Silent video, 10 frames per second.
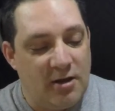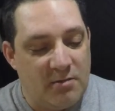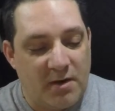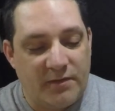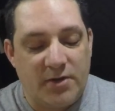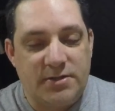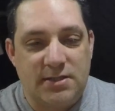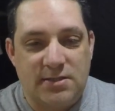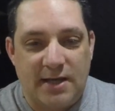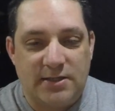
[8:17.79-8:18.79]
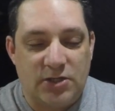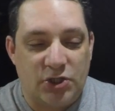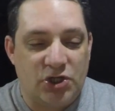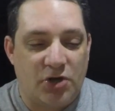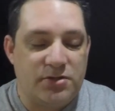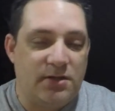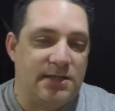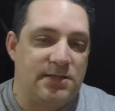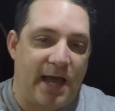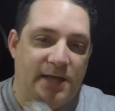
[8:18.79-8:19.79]
But I've noticed they did a shot of
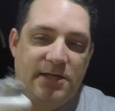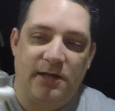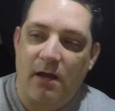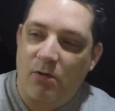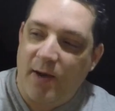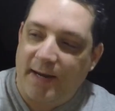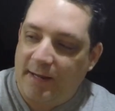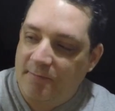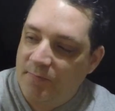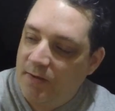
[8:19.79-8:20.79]
this actually at a wedding,